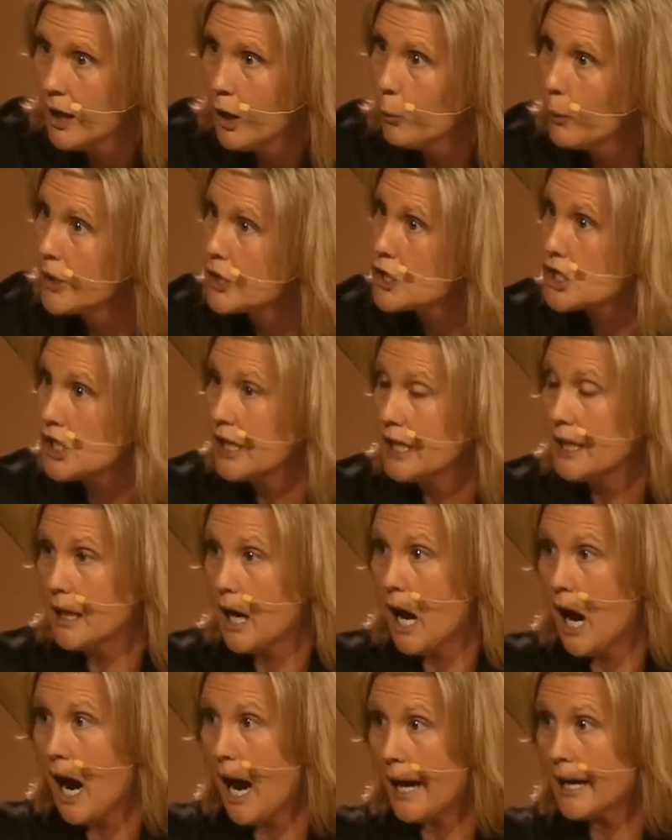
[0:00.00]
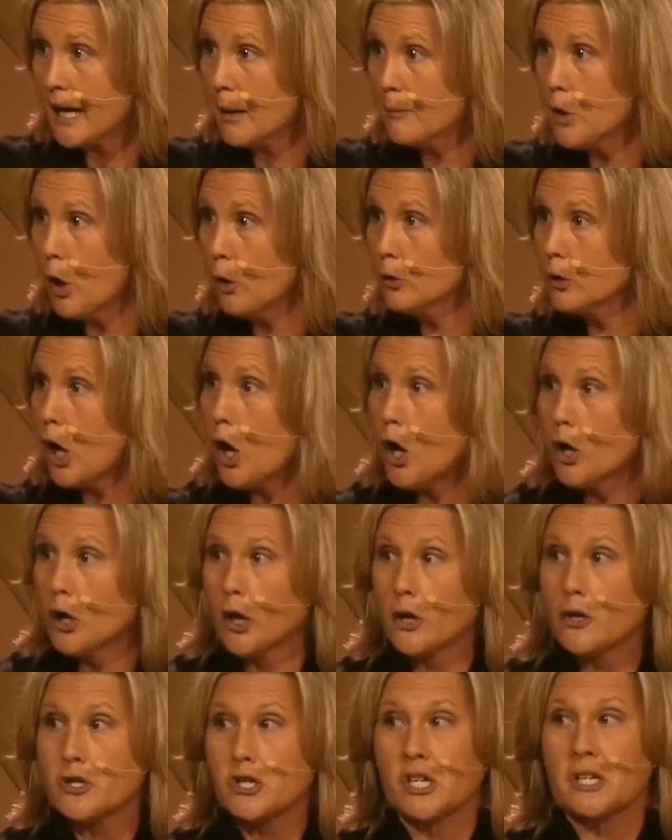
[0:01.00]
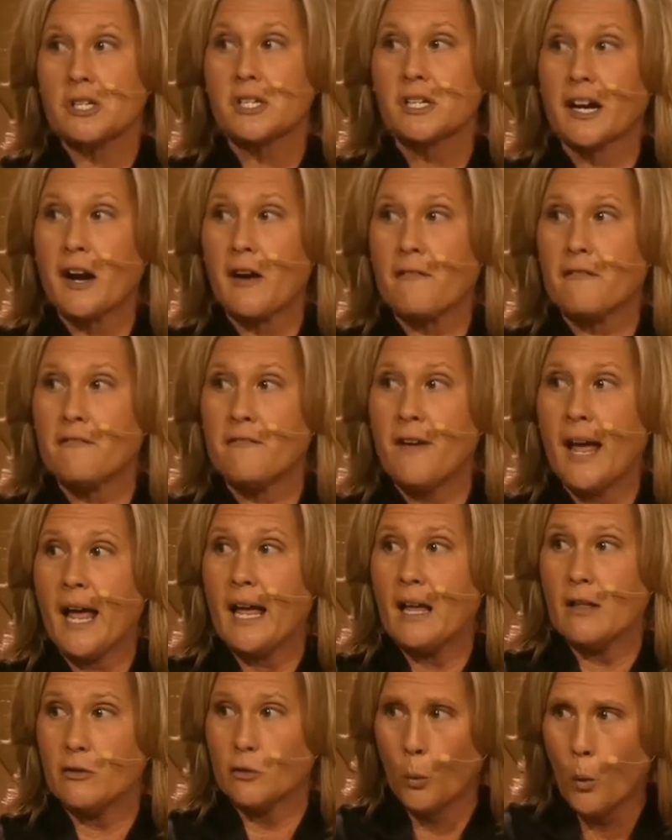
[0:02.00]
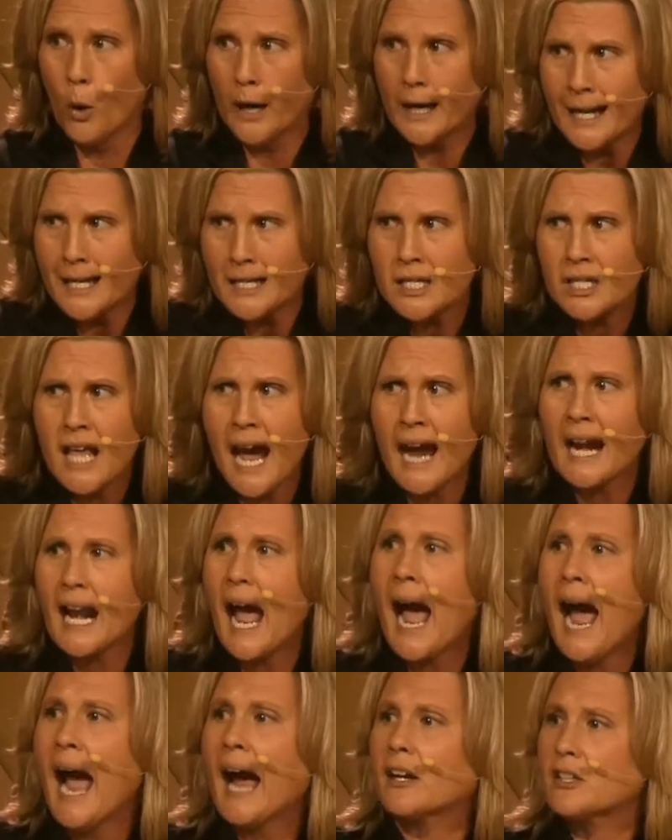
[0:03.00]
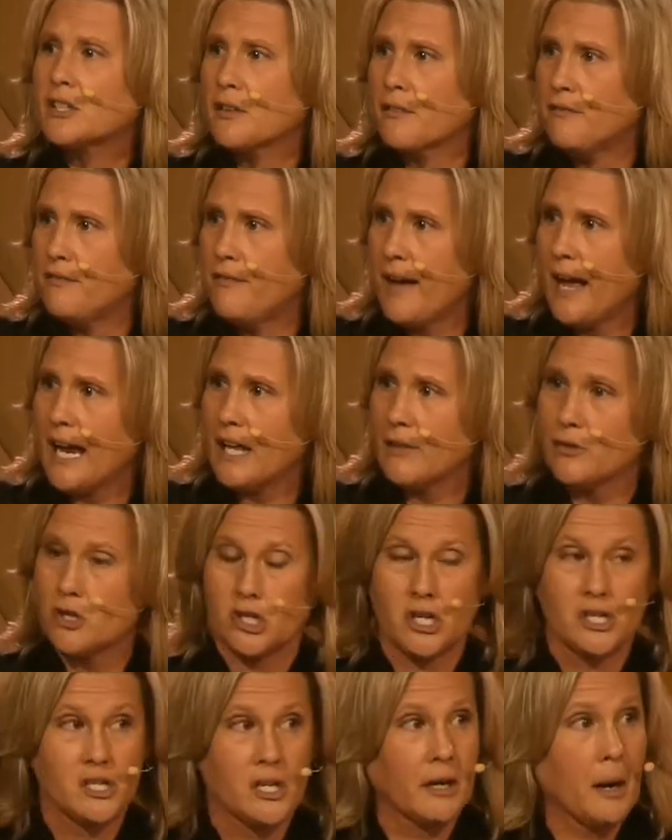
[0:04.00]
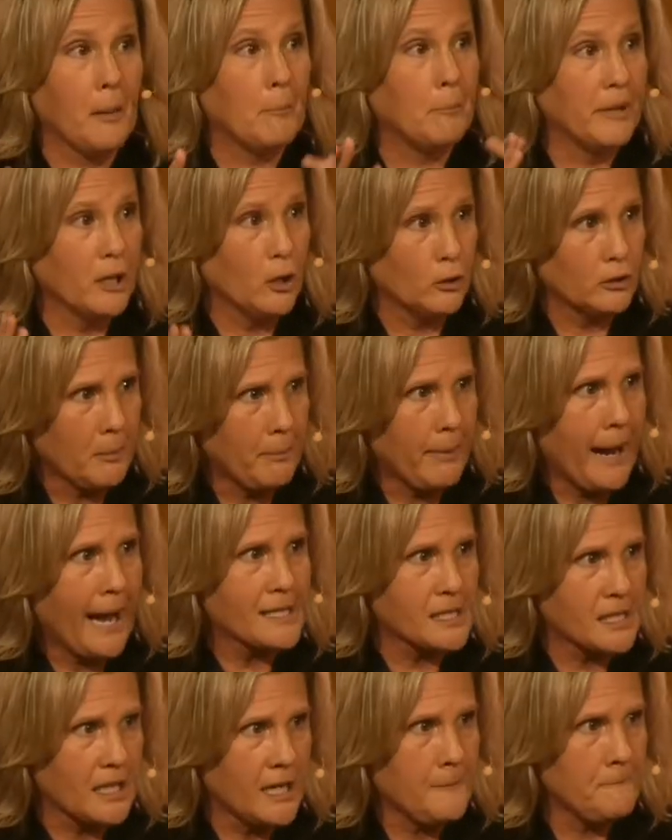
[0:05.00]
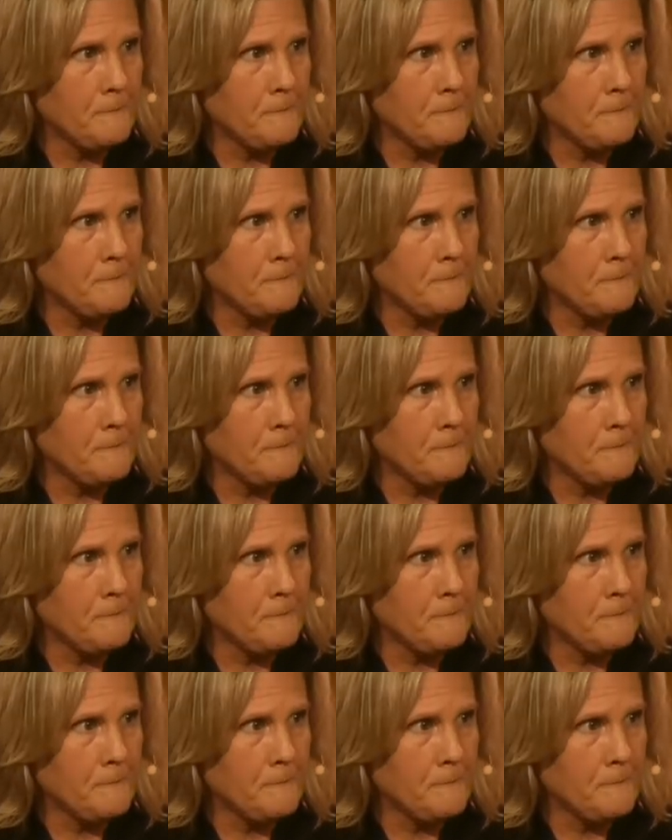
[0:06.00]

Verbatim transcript: When she can hide him no longer, she's going to faith. What is that act of faith? She's going to build a basket.